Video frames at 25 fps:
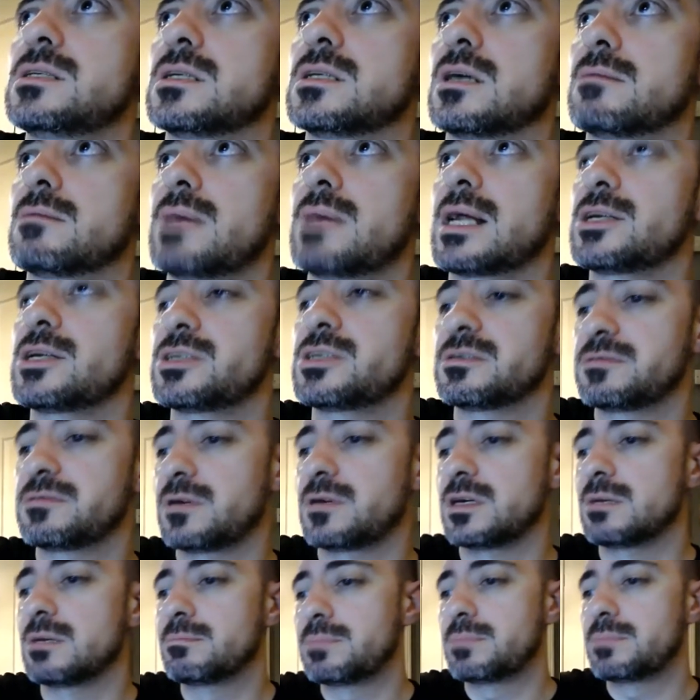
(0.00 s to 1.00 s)
and I managed to
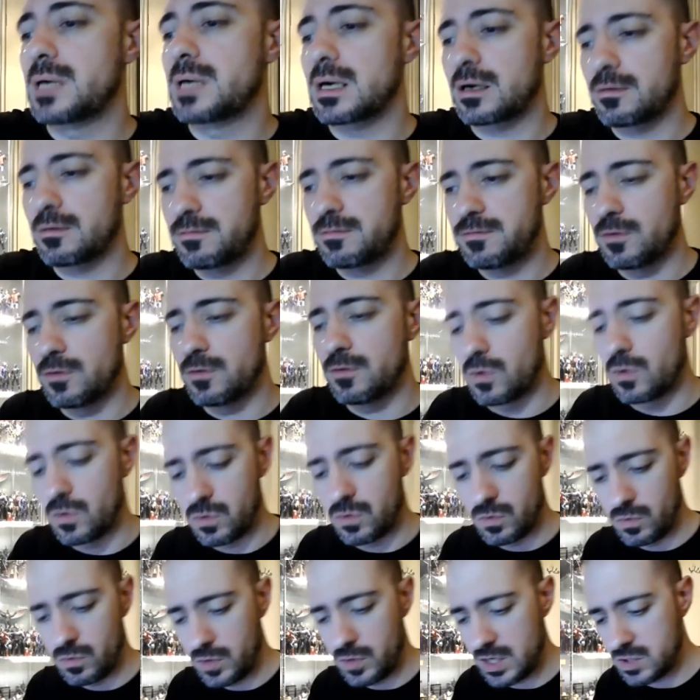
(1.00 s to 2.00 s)
find a buck for
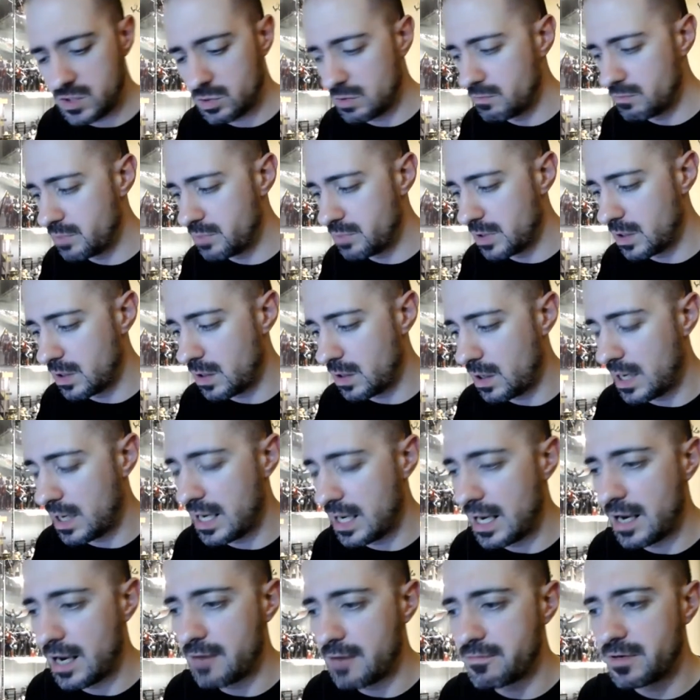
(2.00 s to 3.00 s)
this one, but I
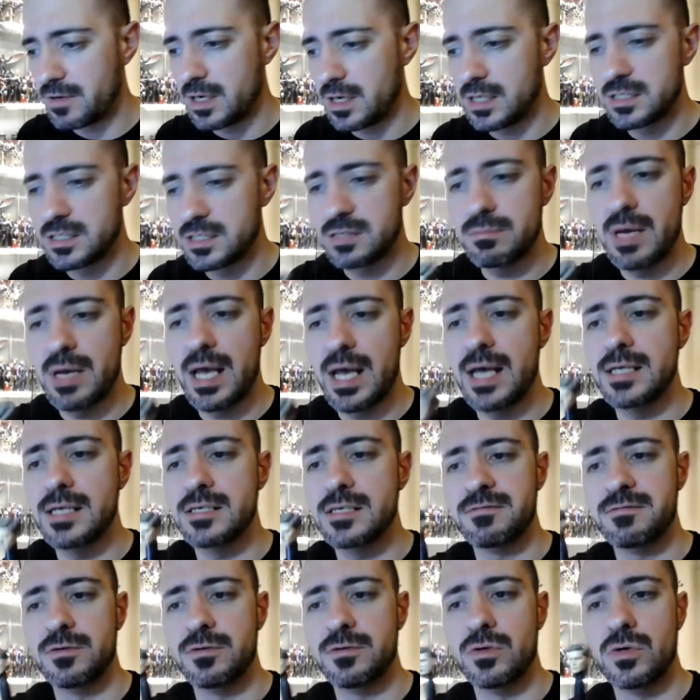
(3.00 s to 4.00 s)
have custom heads
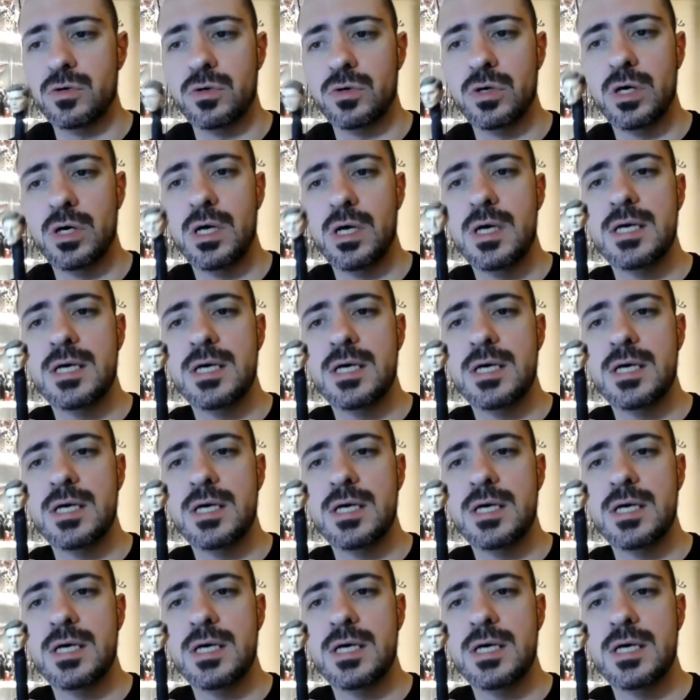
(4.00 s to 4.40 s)
for